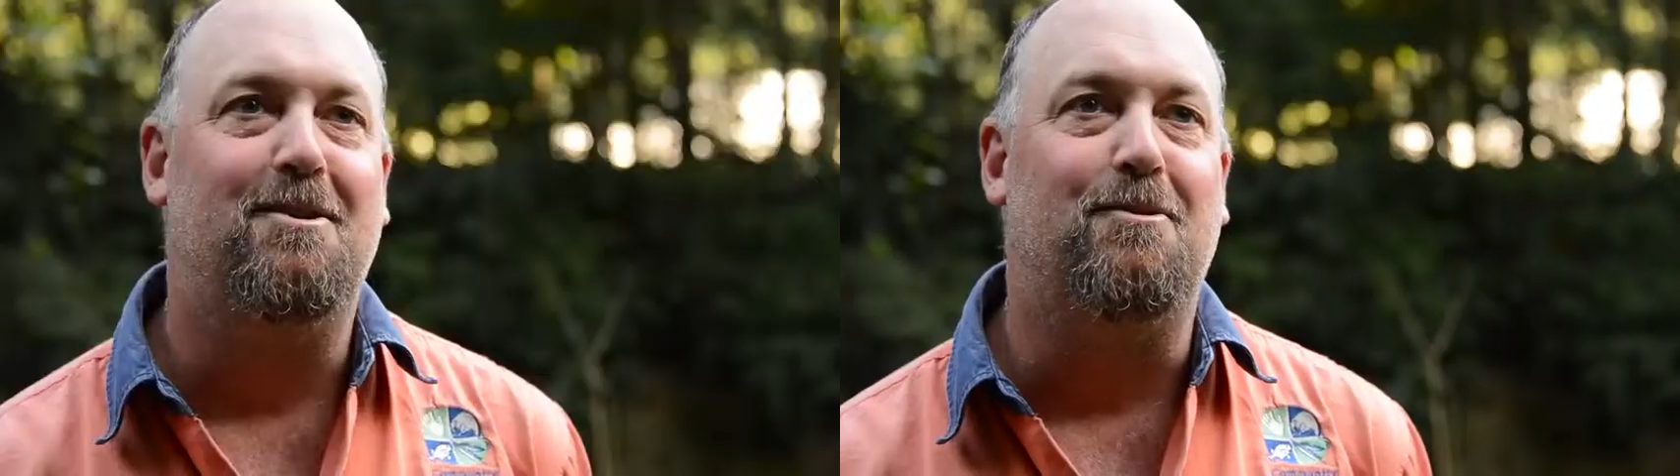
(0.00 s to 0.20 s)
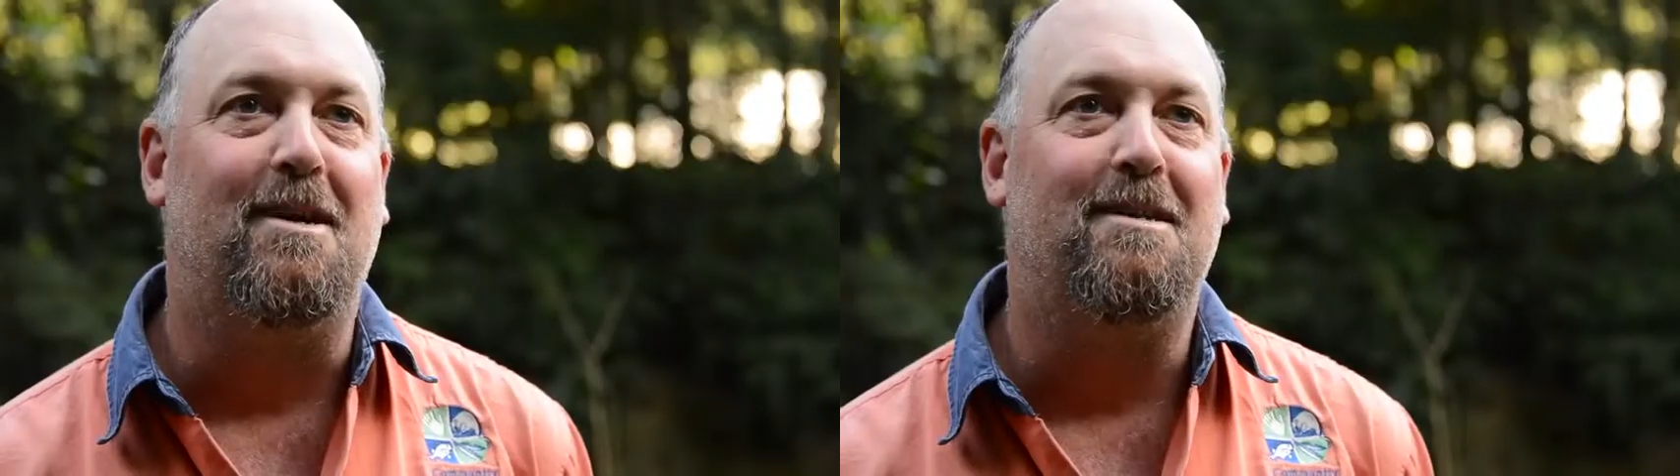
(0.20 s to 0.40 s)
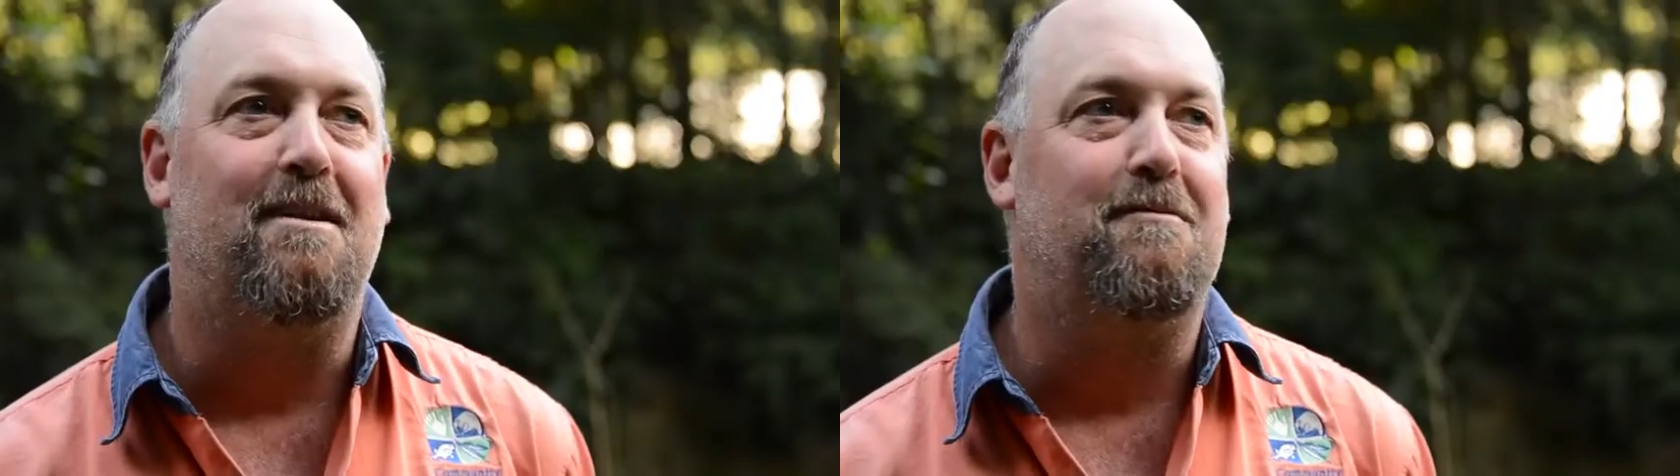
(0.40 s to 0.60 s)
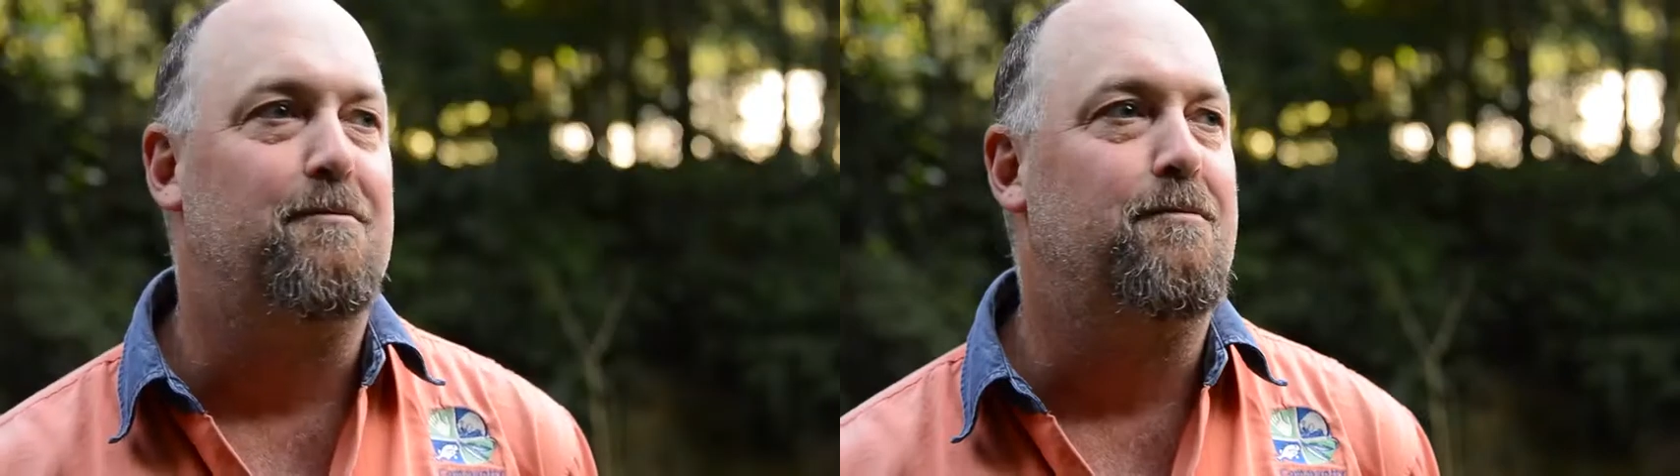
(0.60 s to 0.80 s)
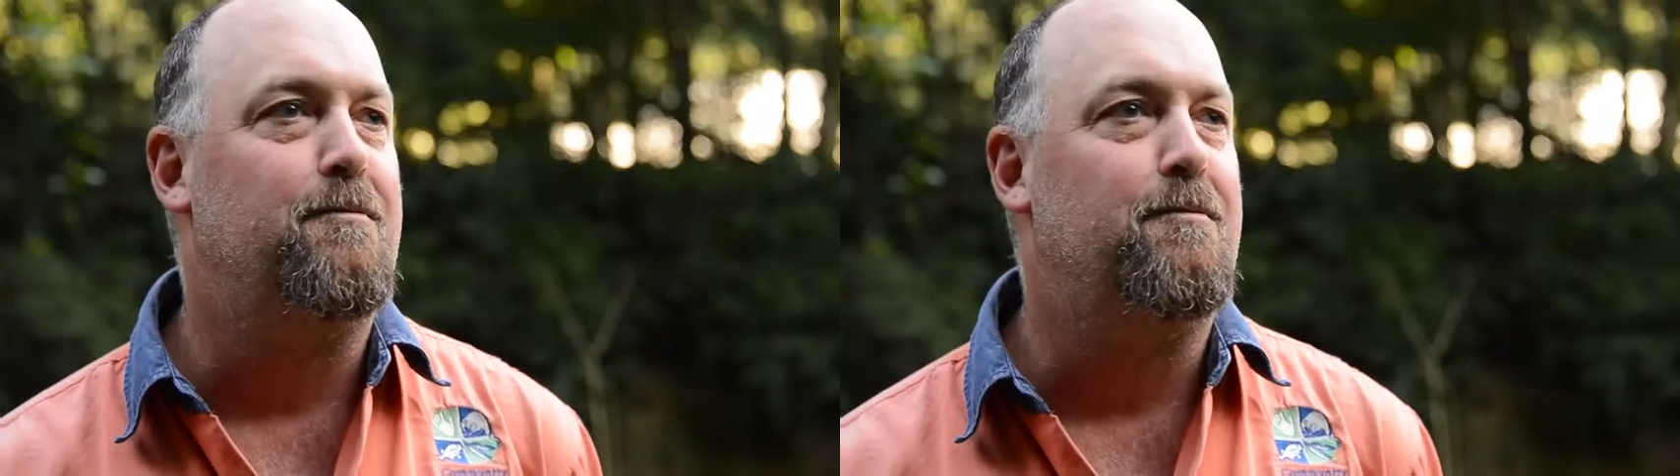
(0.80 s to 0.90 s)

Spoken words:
2 hectares of